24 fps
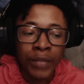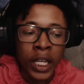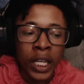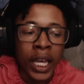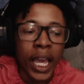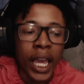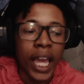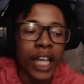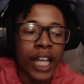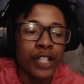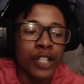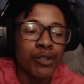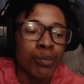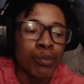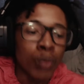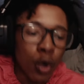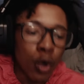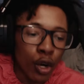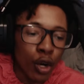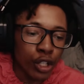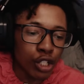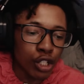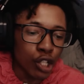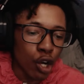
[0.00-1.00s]
It's
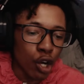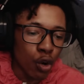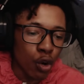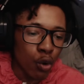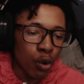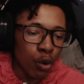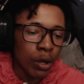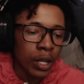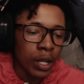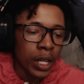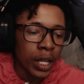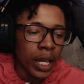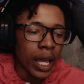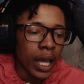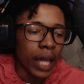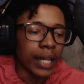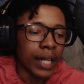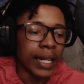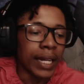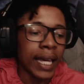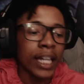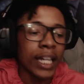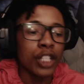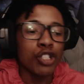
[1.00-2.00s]
more so
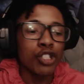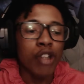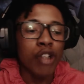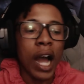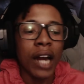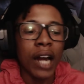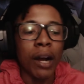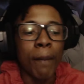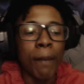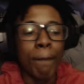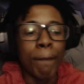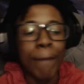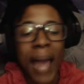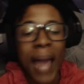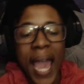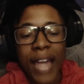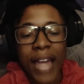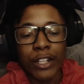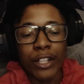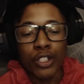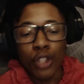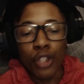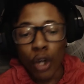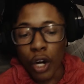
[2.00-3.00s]
niggas try to
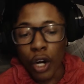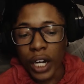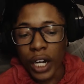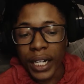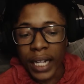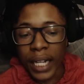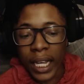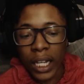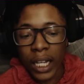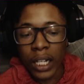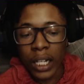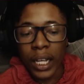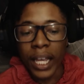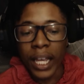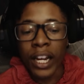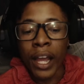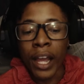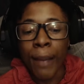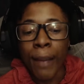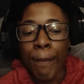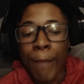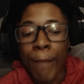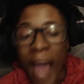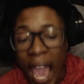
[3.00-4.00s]
backdoor a nigga and
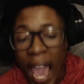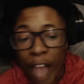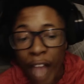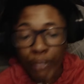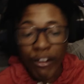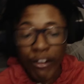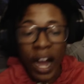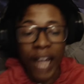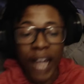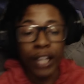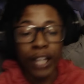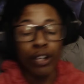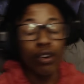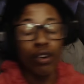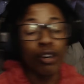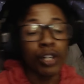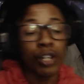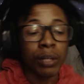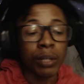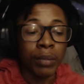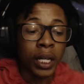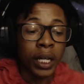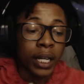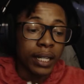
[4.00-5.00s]
it backfired on
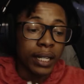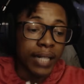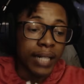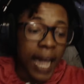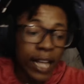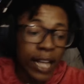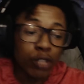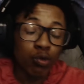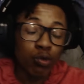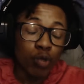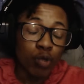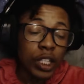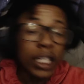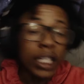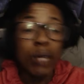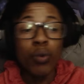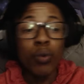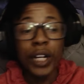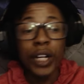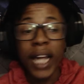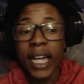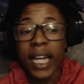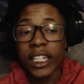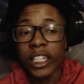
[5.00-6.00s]
them. That's really
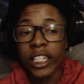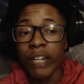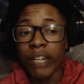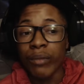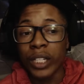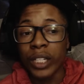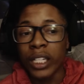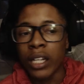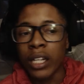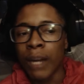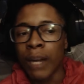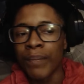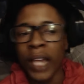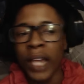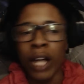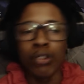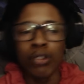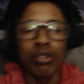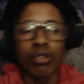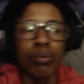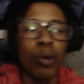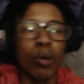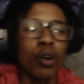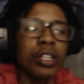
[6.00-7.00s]
what that shit really come down
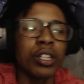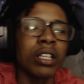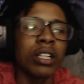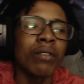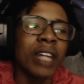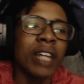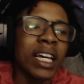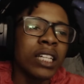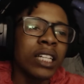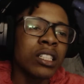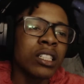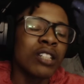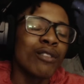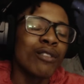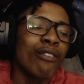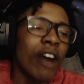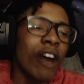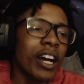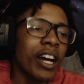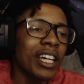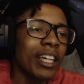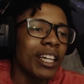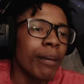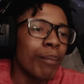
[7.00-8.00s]
to, bro. Because if niggas is
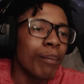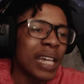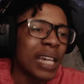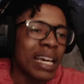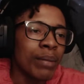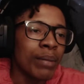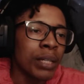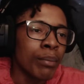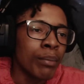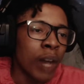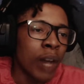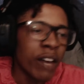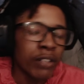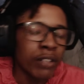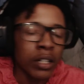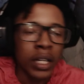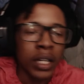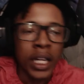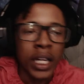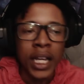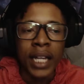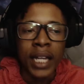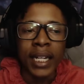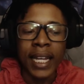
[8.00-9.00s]
fucking your baby mother,
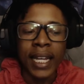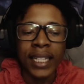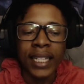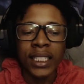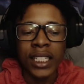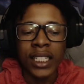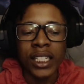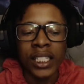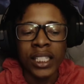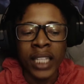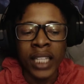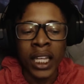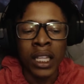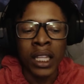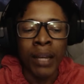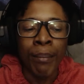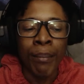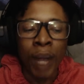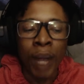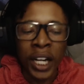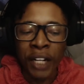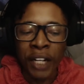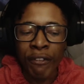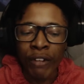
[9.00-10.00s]
niggas is stealing
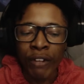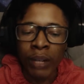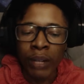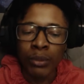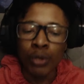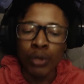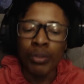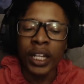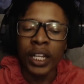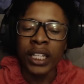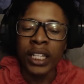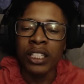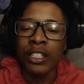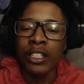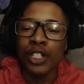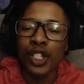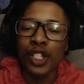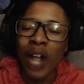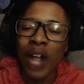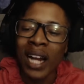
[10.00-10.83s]
money from you, niggas is trying